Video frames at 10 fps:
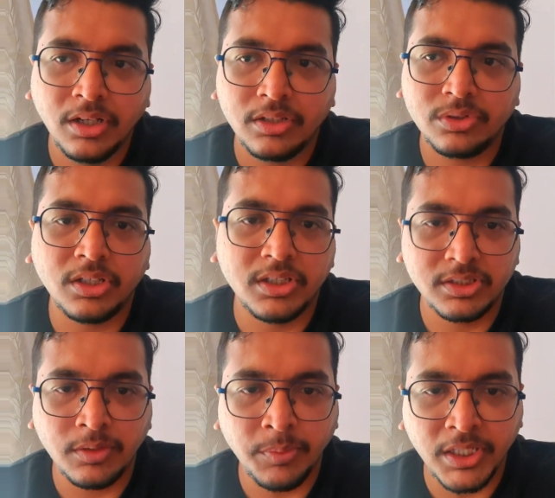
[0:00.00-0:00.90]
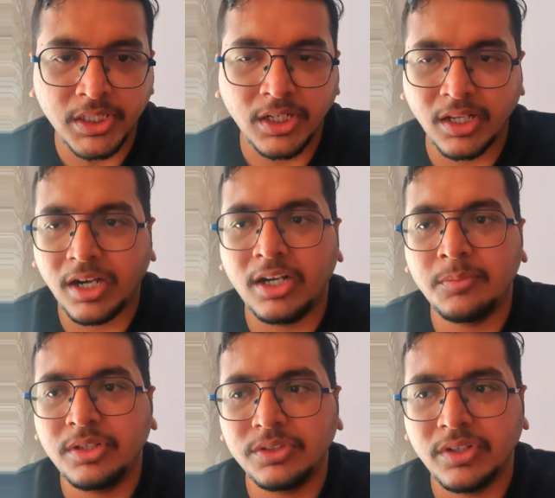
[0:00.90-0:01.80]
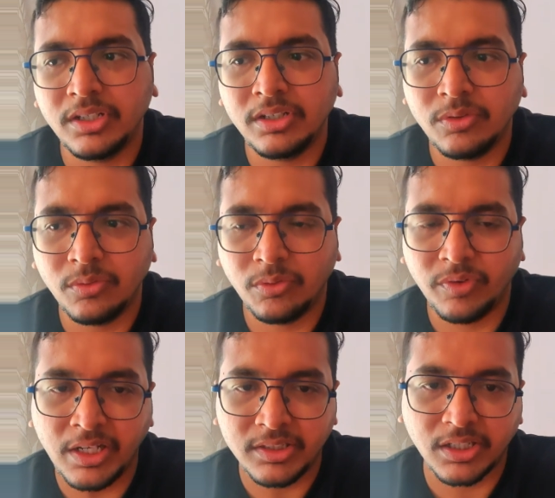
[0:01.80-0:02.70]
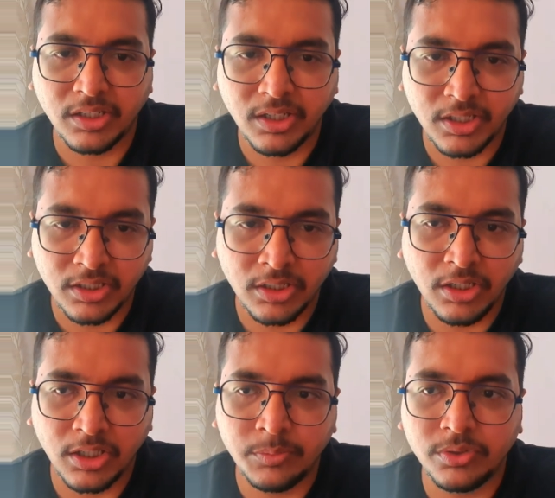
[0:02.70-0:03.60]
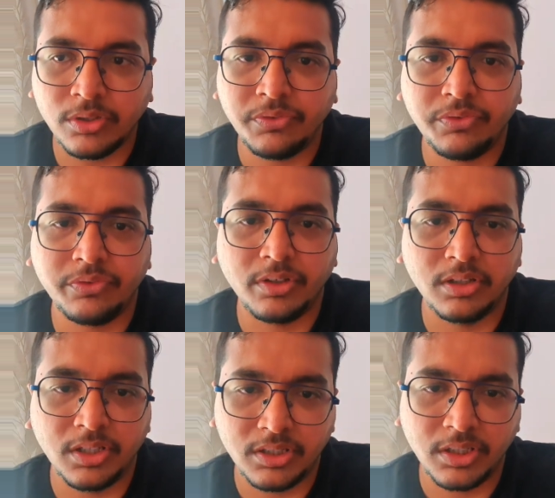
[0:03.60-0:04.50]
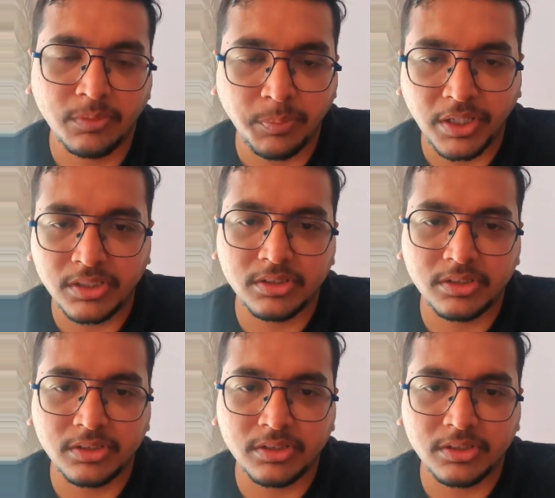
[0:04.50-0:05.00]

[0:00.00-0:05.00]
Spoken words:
So the reason being that an Academy is very well segregated in terms of the three parts,